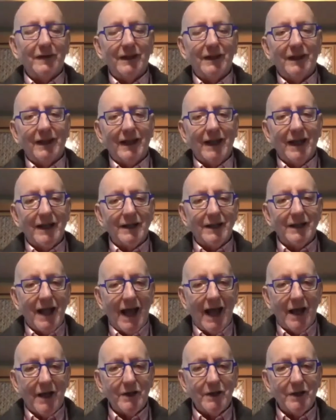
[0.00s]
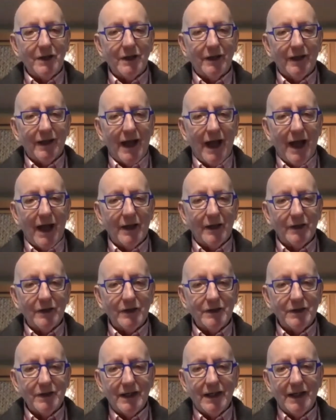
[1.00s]
in Canada. And
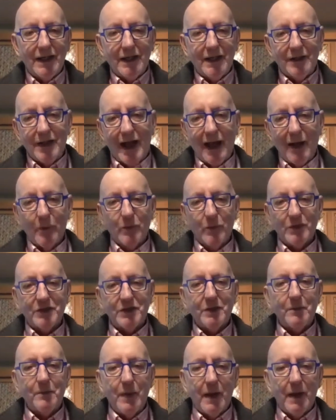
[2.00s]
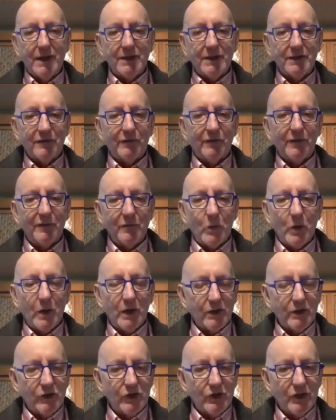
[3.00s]
that was the base from
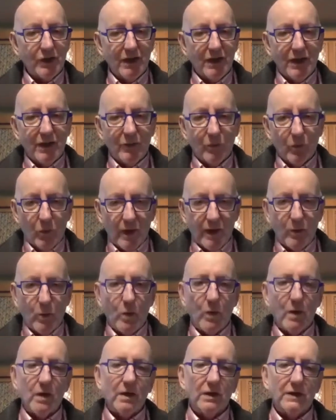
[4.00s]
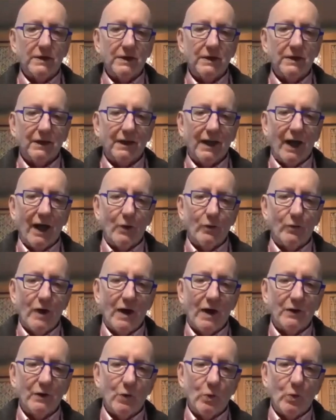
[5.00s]
which we worked
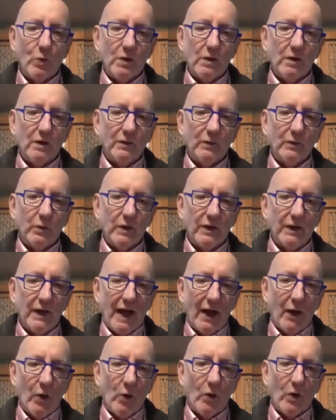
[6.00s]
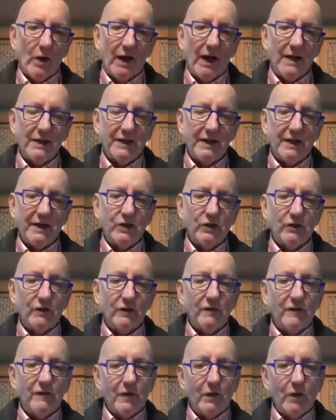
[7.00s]
around the world with that organization
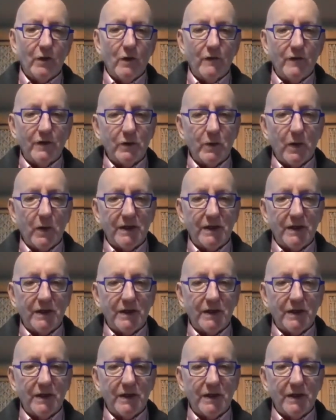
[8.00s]
for over 20